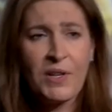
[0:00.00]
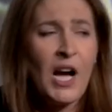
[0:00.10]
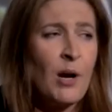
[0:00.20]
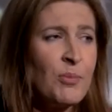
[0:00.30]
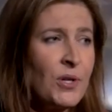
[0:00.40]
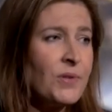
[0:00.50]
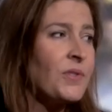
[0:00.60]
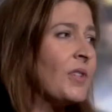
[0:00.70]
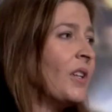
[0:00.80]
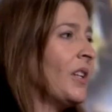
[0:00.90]
to
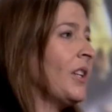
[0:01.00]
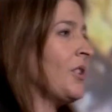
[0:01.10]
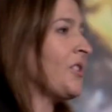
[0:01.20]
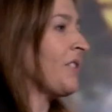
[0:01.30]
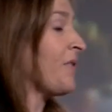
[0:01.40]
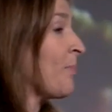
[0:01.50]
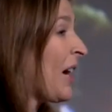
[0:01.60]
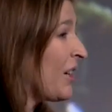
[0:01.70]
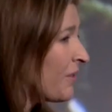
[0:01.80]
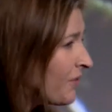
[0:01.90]
compost, use it for
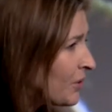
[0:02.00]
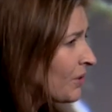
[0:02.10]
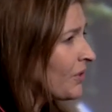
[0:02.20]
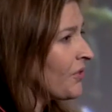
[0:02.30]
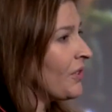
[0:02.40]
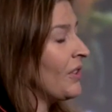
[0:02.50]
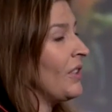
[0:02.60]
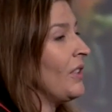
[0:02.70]
biofuels,